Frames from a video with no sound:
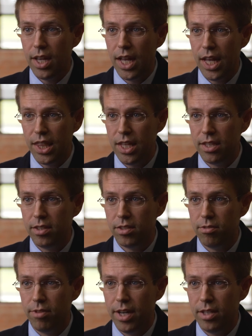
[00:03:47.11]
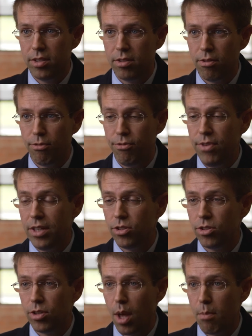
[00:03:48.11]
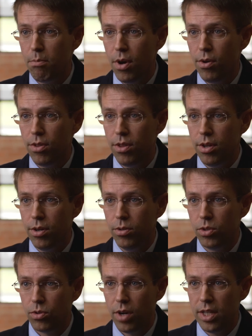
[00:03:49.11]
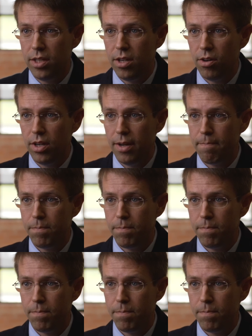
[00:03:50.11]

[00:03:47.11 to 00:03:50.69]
And I think this device fits both of those criteria